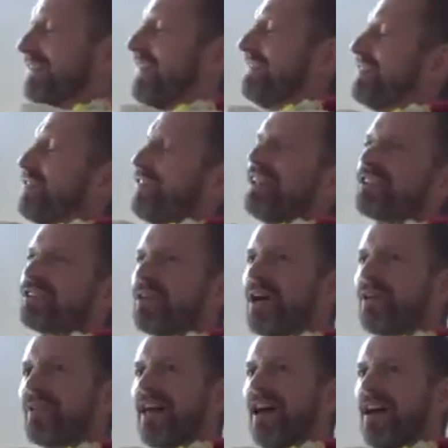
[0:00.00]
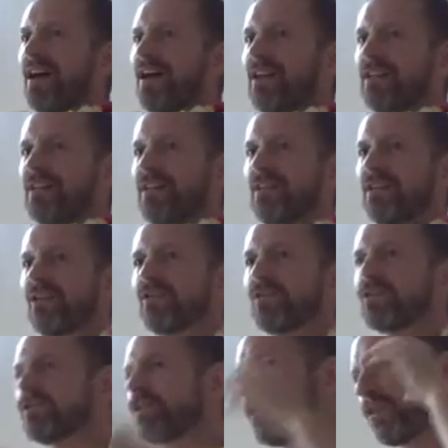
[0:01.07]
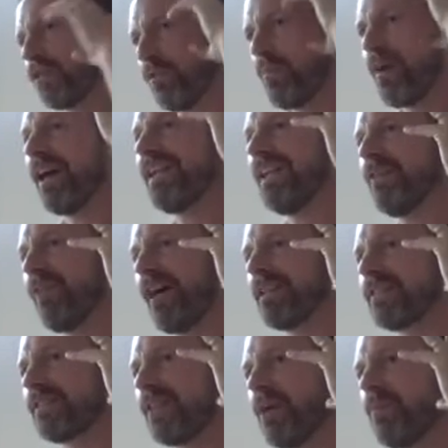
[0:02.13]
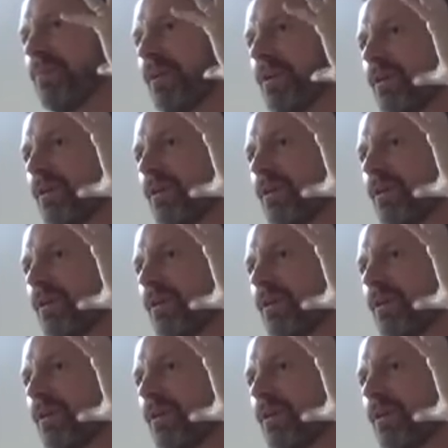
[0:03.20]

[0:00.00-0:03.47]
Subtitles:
and the things are out there. So it's not that your mind invents them,